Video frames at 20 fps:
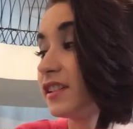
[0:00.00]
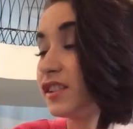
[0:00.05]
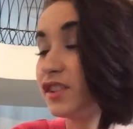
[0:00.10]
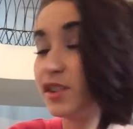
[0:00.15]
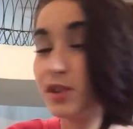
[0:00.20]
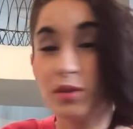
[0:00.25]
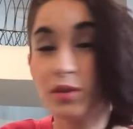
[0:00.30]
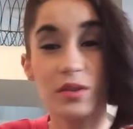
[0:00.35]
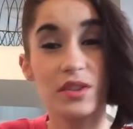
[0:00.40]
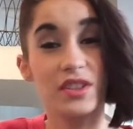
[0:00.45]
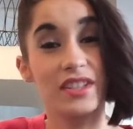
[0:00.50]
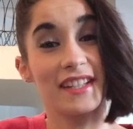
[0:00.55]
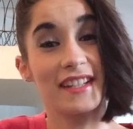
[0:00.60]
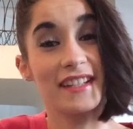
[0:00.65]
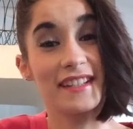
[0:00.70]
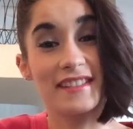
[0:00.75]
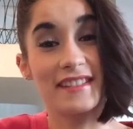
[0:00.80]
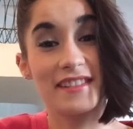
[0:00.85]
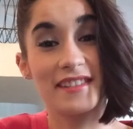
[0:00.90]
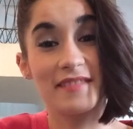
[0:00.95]
Usually
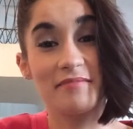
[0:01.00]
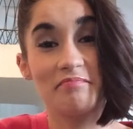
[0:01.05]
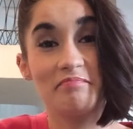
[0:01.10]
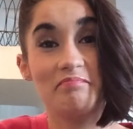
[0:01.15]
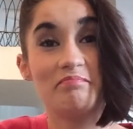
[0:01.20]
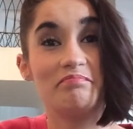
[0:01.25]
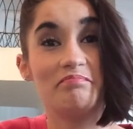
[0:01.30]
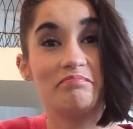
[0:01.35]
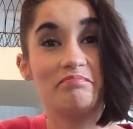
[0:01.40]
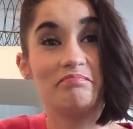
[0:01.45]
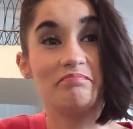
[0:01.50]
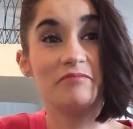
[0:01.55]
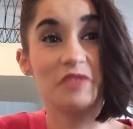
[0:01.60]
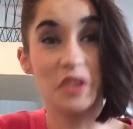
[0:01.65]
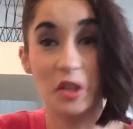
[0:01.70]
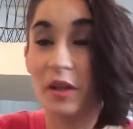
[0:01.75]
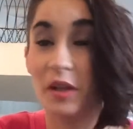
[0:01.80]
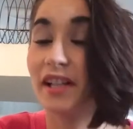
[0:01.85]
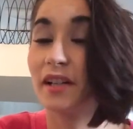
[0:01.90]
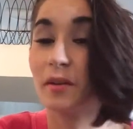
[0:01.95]
it's
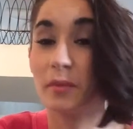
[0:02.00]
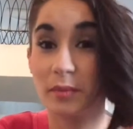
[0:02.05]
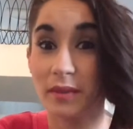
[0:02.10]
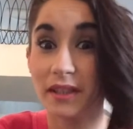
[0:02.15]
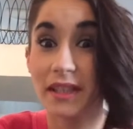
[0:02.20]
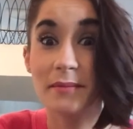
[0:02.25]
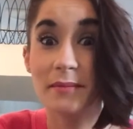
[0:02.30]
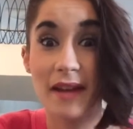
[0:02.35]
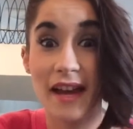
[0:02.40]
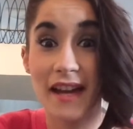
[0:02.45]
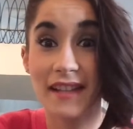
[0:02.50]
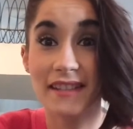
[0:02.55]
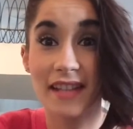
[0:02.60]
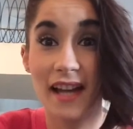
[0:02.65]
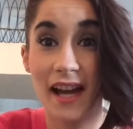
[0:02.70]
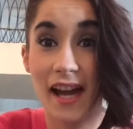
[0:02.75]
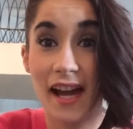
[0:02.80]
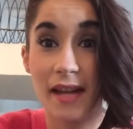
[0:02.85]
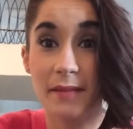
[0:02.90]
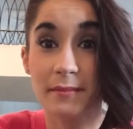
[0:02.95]
during a really bad
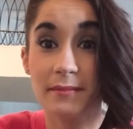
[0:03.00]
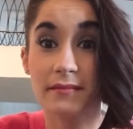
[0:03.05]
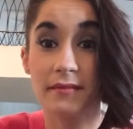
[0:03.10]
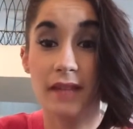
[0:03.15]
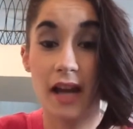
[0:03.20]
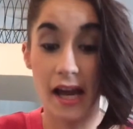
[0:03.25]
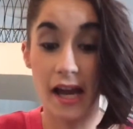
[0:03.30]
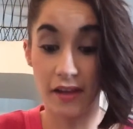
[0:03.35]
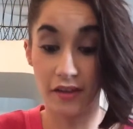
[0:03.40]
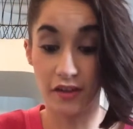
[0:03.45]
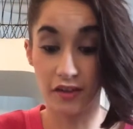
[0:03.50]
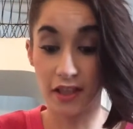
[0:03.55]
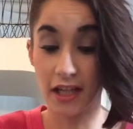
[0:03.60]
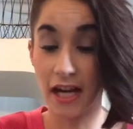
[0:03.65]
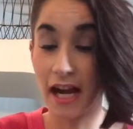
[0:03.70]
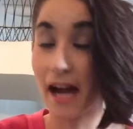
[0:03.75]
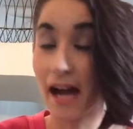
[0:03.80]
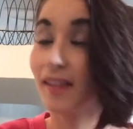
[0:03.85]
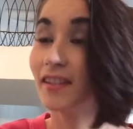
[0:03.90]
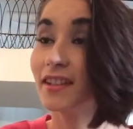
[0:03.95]
time, either
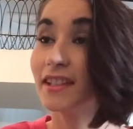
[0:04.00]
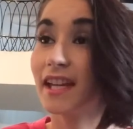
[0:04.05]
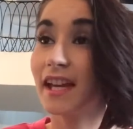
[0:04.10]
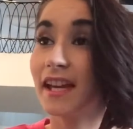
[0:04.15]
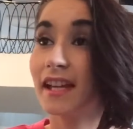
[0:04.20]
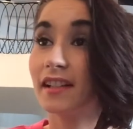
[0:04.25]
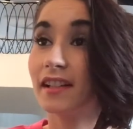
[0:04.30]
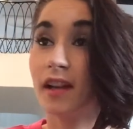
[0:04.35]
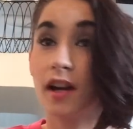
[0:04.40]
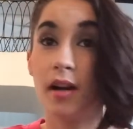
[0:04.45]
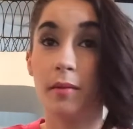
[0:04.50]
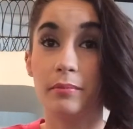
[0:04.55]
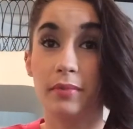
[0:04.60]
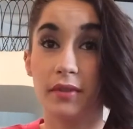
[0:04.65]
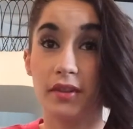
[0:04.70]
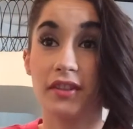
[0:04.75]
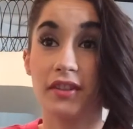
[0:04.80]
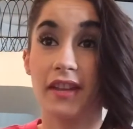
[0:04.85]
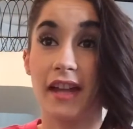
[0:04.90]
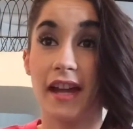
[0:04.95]
a holiday, a
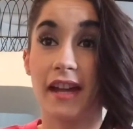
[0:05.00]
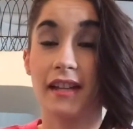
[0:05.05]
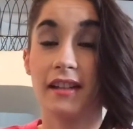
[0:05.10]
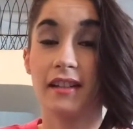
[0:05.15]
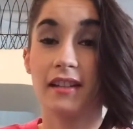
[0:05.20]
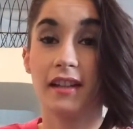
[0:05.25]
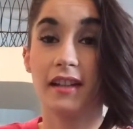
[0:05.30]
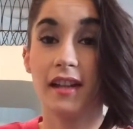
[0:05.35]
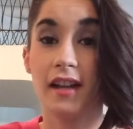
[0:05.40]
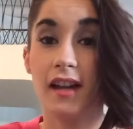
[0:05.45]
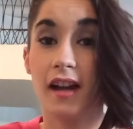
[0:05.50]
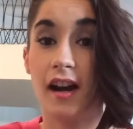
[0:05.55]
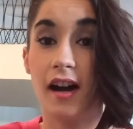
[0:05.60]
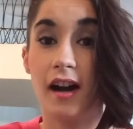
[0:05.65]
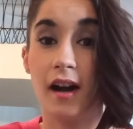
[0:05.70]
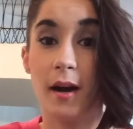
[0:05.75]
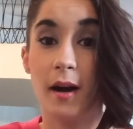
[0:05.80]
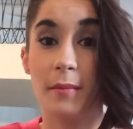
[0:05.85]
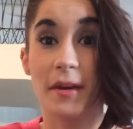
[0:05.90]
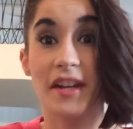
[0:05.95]
birthday,
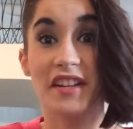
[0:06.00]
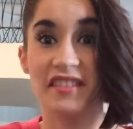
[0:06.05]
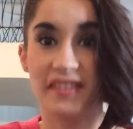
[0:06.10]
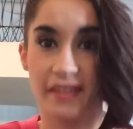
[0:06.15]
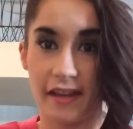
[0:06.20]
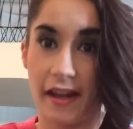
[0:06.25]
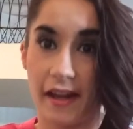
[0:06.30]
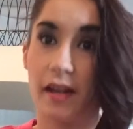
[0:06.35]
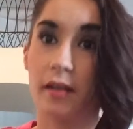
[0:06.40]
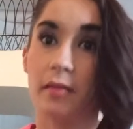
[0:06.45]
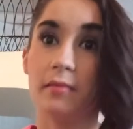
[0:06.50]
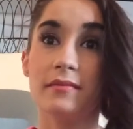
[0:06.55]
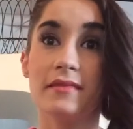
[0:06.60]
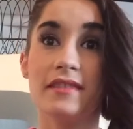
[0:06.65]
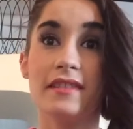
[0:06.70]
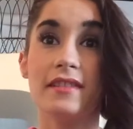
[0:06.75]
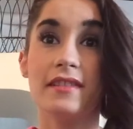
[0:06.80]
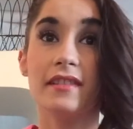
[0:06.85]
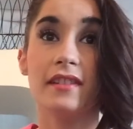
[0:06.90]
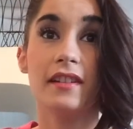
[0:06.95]

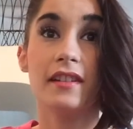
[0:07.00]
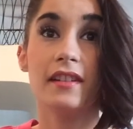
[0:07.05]
exams,